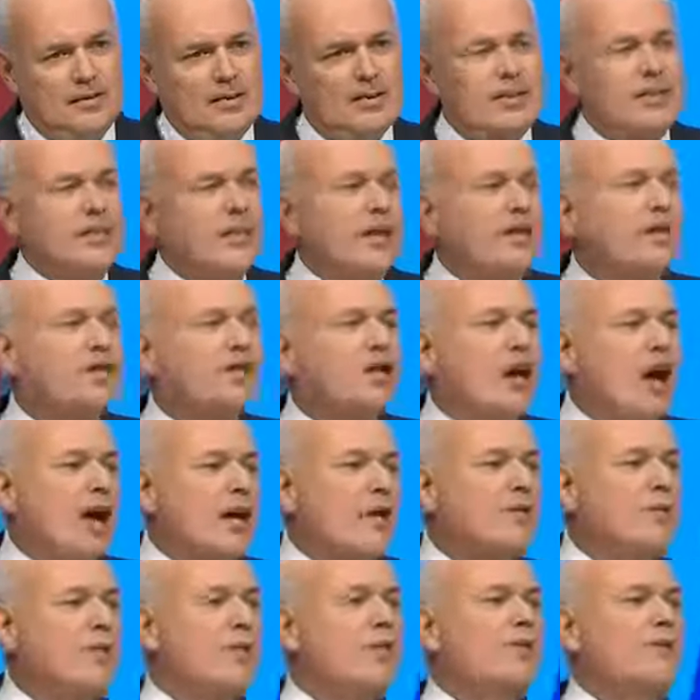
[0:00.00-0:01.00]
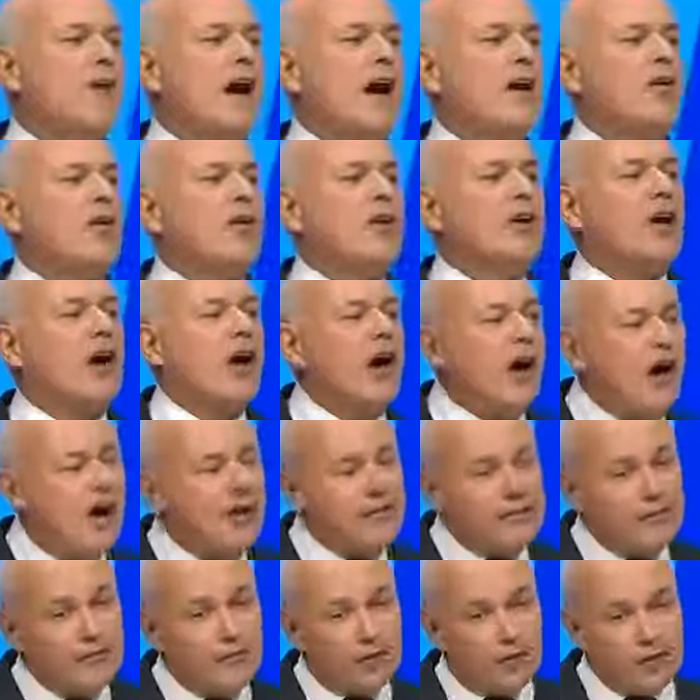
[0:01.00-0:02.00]
At the CSJ, we found that
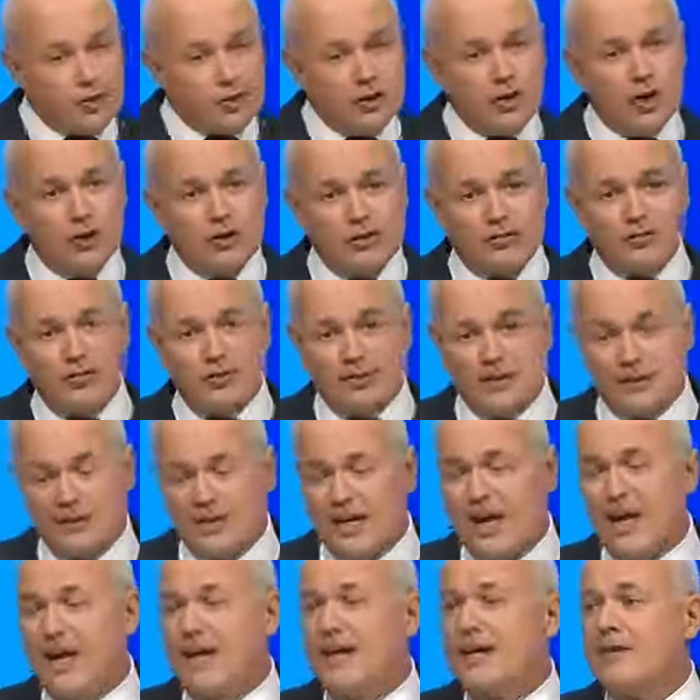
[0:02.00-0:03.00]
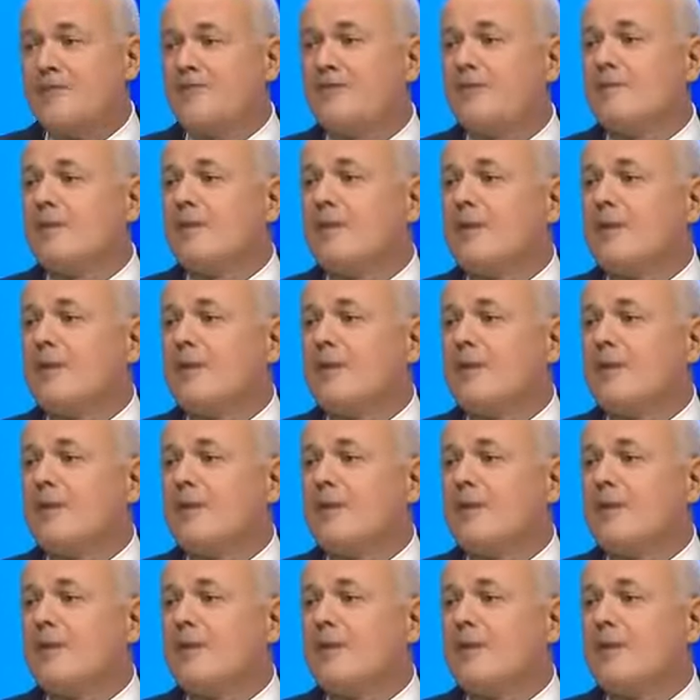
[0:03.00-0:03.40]
half of all children today,